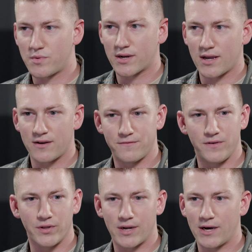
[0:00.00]
want to kind of
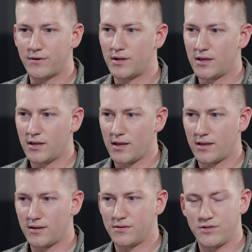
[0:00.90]
feel it out
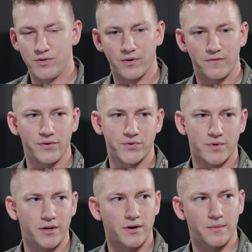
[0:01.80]
and do what feels
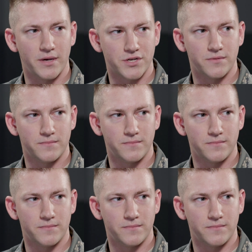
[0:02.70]
right in your animation.